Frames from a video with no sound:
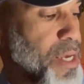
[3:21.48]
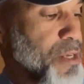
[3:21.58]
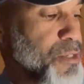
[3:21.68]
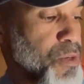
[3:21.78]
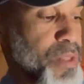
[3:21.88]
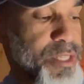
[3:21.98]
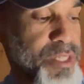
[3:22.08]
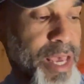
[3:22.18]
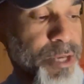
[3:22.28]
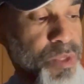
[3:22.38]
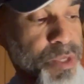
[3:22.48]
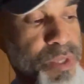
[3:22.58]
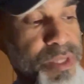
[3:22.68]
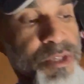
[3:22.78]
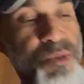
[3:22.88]
So that's actually
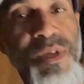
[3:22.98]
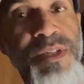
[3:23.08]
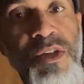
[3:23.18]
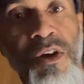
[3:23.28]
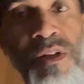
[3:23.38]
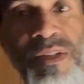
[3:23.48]
what this one is called.